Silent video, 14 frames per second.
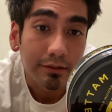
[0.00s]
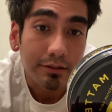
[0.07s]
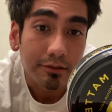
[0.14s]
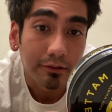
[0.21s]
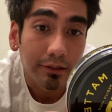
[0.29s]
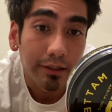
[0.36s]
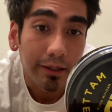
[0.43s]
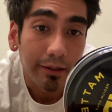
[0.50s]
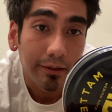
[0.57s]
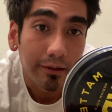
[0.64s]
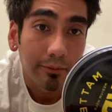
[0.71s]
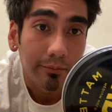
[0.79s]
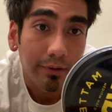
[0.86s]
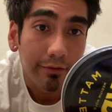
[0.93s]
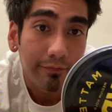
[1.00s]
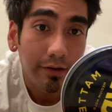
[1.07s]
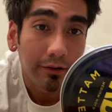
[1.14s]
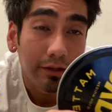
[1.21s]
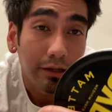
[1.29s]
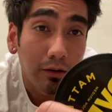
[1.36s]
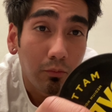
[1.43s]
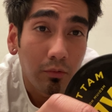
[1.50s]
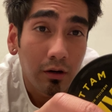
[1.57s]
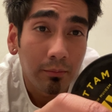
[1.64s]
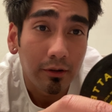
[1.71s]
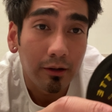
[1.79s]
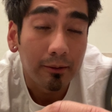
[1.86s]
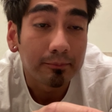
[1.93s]
So like um, I found it at
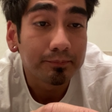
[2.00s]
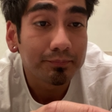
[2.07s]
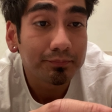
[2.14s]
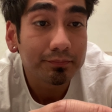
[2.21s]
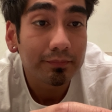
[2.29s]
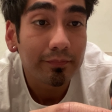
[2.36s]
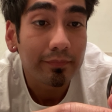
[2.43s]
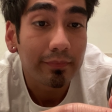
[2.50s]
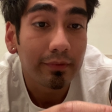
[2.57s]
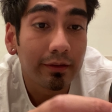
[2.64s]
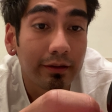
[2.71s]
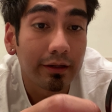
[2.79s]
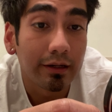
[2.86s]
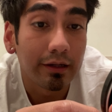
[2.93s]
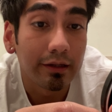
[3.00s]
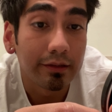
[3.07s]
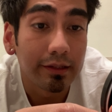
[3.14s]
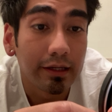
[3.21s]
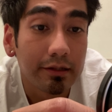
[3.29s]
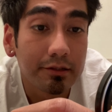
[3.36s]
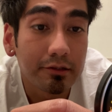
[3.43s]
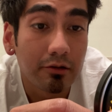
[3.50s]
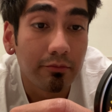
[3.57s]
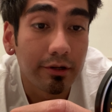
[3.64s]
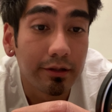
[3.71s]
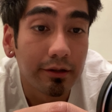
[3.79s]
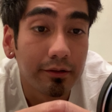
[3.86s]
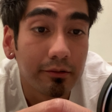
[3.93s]
Walmart and they had so
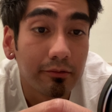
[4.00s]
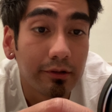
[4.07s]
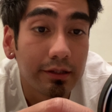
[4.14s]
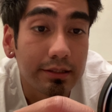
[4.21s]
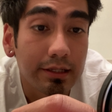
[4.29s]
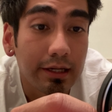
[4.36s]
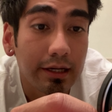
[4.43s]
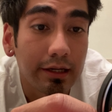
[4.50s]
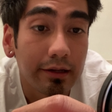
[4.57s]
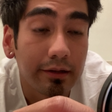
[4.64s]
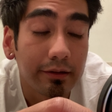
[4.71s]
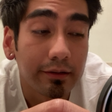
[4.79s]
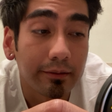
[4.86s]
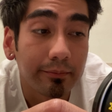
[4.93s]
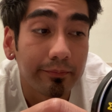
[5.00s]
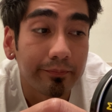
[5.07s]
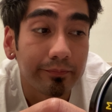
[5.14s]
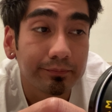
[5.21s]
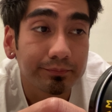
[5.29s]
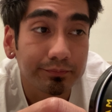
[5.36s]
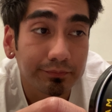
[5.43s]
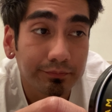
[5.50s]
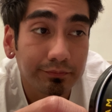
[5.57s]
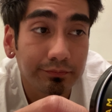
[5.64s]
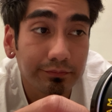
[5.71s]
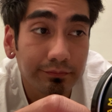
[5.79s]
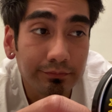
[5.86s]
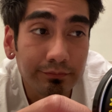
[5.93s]
many other ones. They had um,
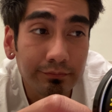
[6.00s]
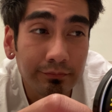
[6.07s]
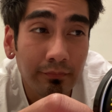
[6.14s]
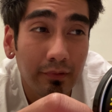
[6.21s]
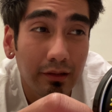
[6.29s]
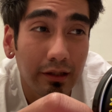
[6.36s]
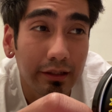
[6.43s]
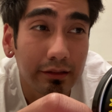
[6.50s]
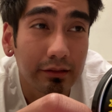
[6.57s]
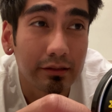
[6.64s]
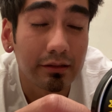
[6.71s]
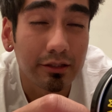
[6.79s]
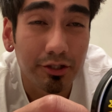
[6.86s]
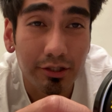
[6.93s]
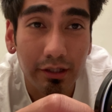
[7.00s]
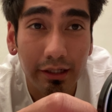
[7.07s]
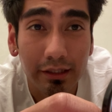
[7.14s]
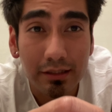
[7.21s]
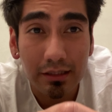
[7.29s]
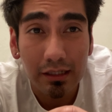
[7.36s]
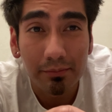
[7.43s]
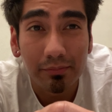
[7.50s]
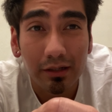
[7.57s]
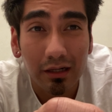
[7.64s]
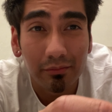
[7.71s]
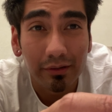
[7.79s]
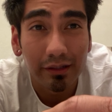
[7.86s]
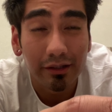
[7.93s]
like the, the shine type
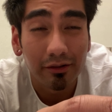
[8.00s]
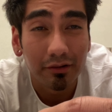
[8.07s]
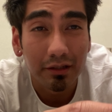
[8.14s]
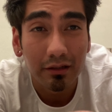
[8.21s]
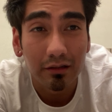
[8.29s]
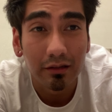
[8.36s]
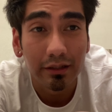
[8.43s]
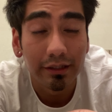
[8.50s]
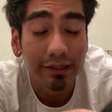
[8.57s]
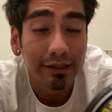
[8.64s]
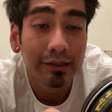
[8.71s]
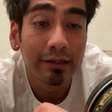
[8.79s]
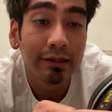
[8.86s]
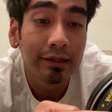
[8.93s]
pomade or the clay.